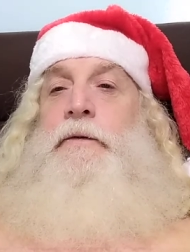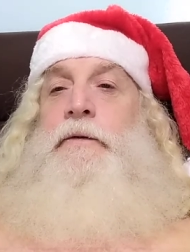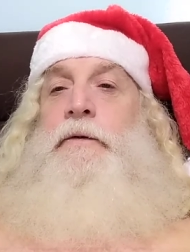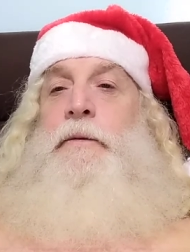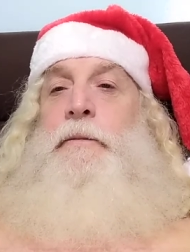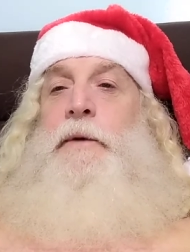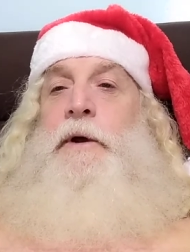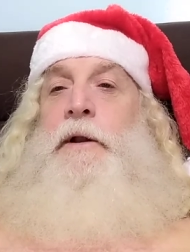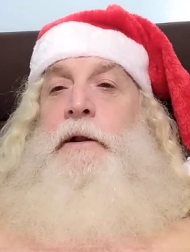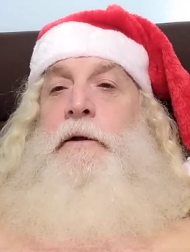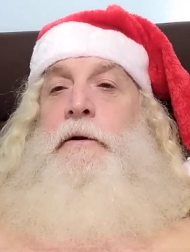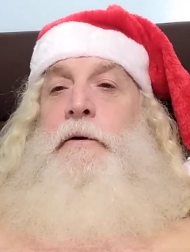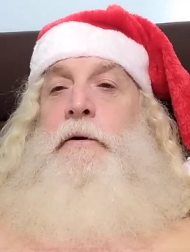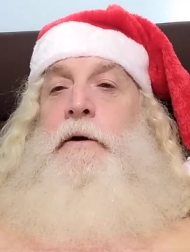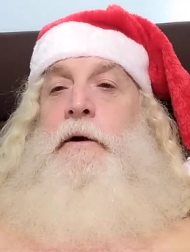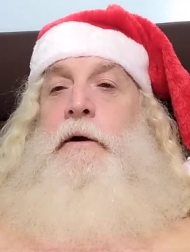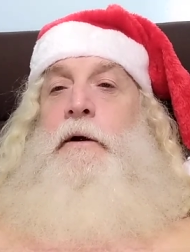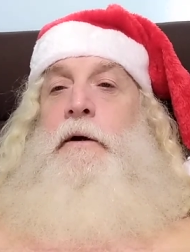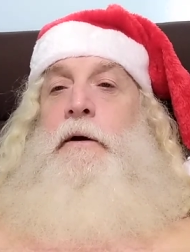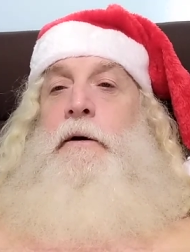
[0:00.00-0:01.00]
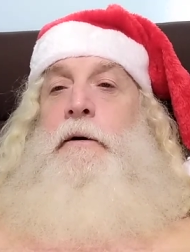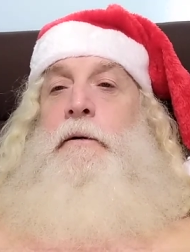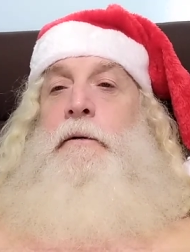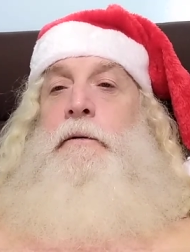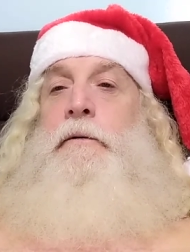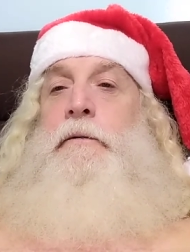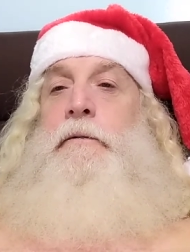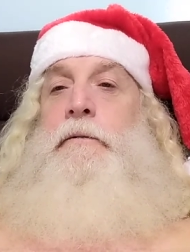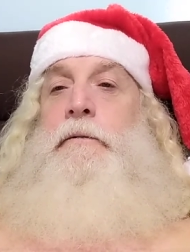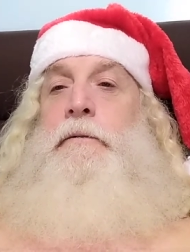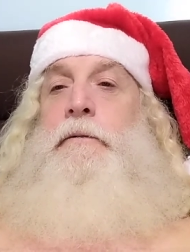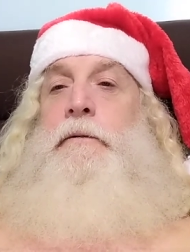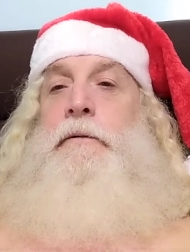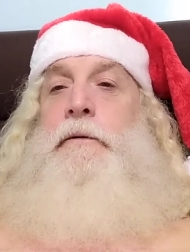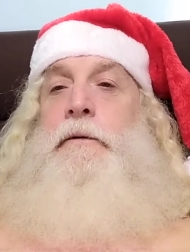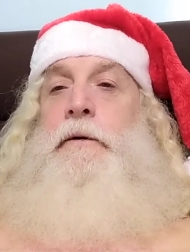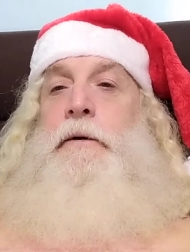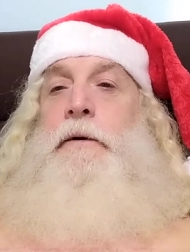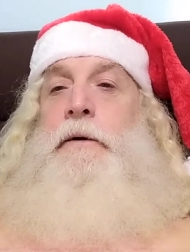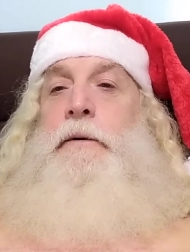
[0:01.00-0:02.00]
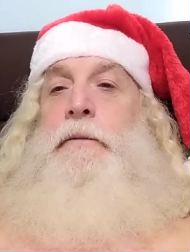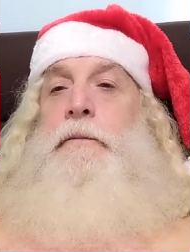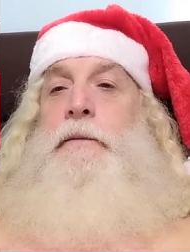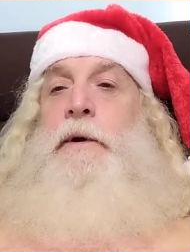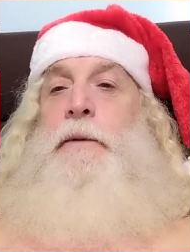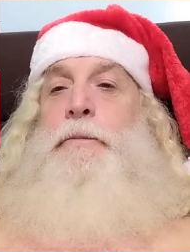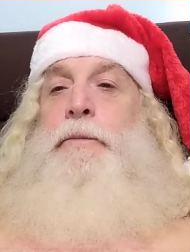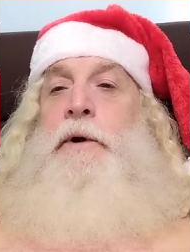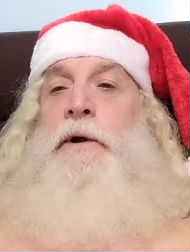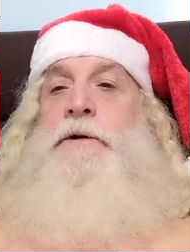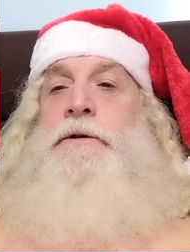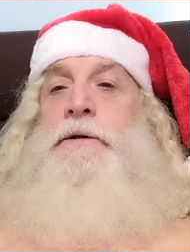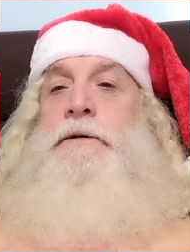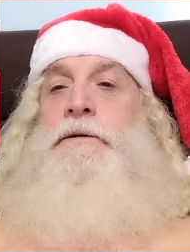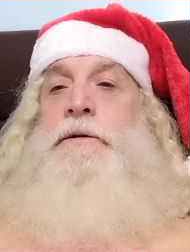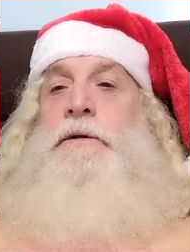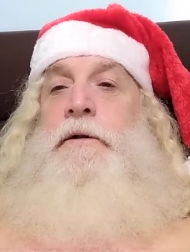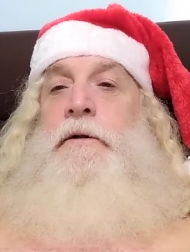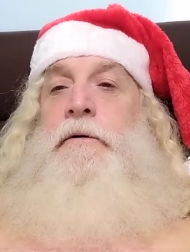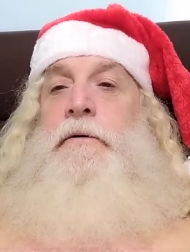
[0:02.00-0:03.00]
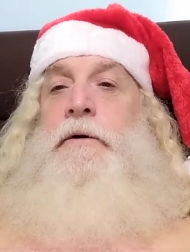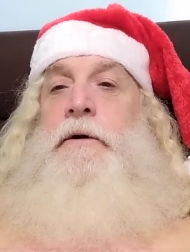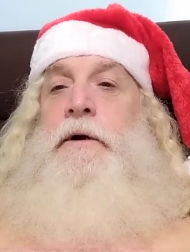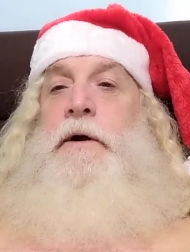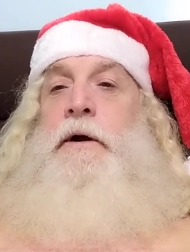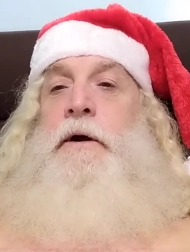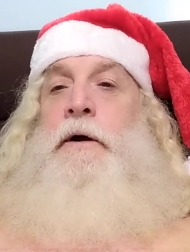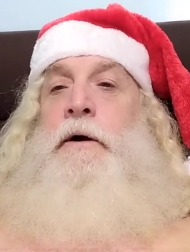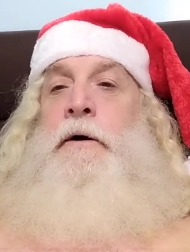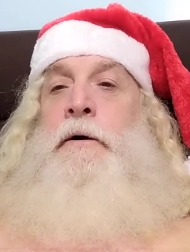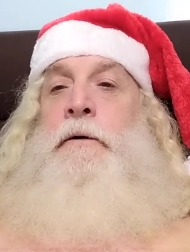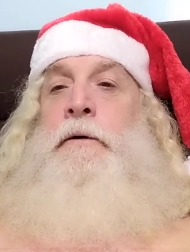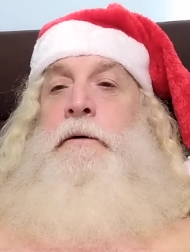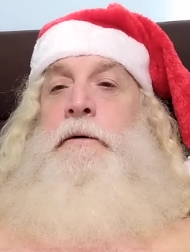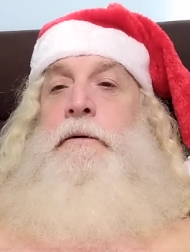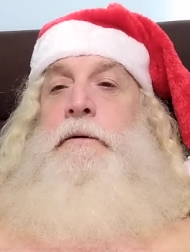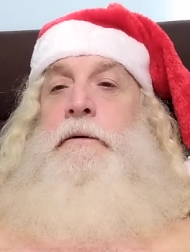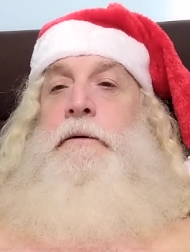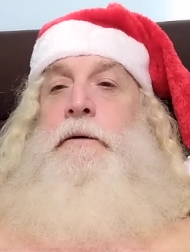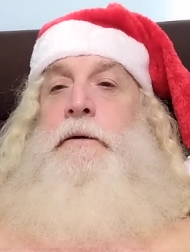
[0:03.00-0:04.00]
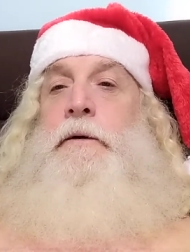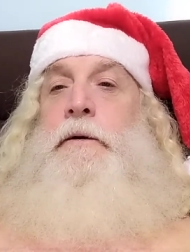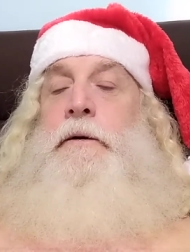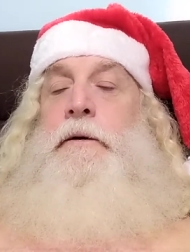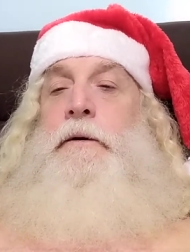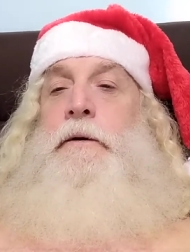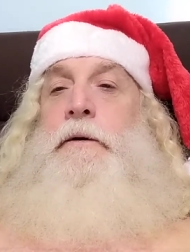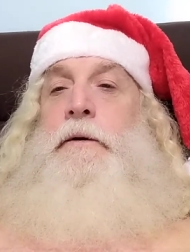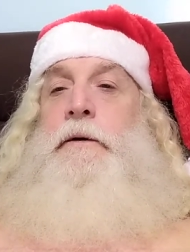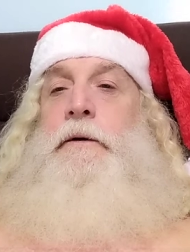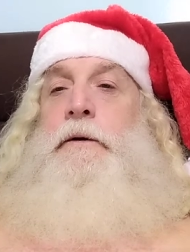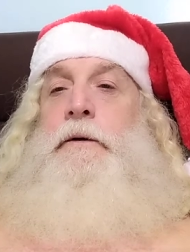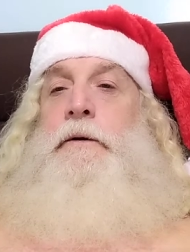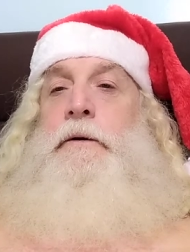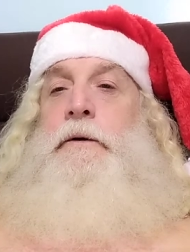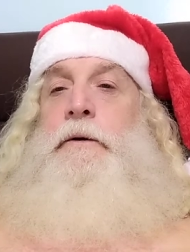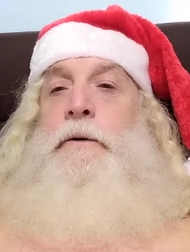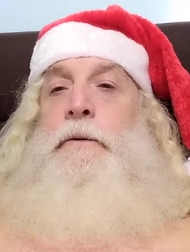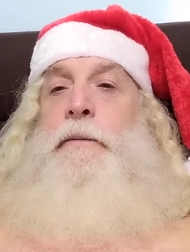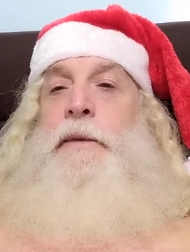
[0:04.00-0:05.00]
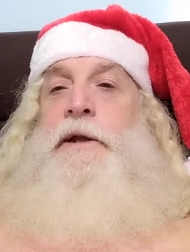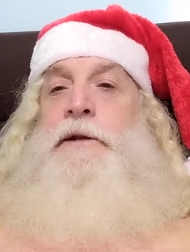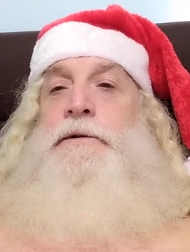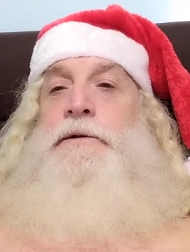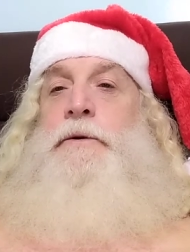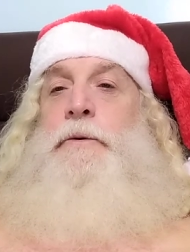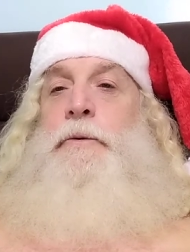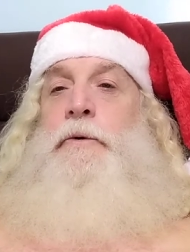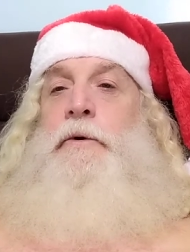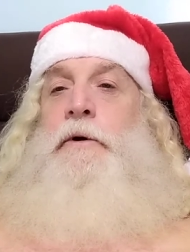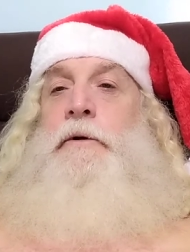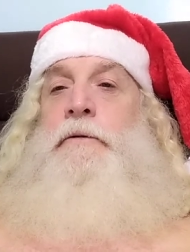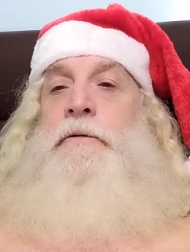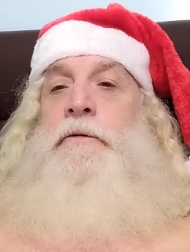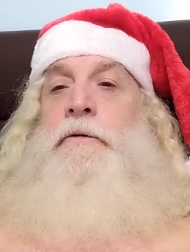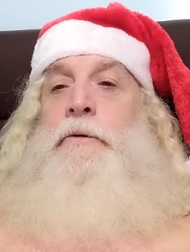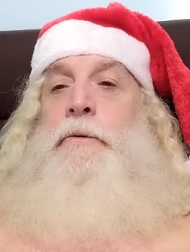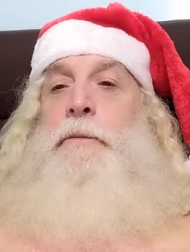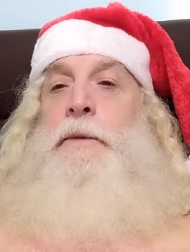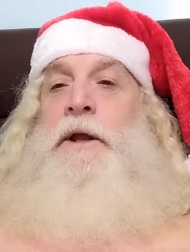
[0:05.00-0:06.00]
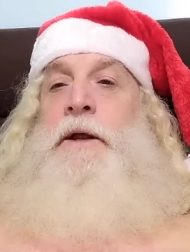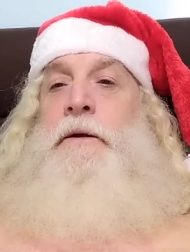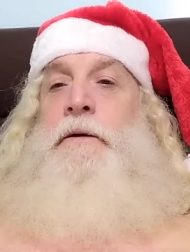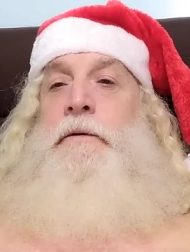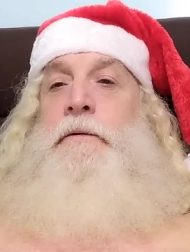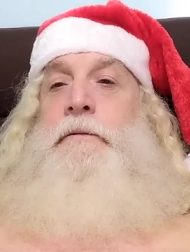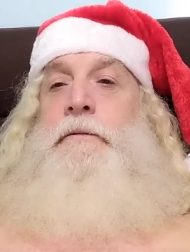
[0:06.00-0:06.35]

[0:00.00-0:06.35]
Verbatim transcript: to my little girl, my precious little girl, who means the world to me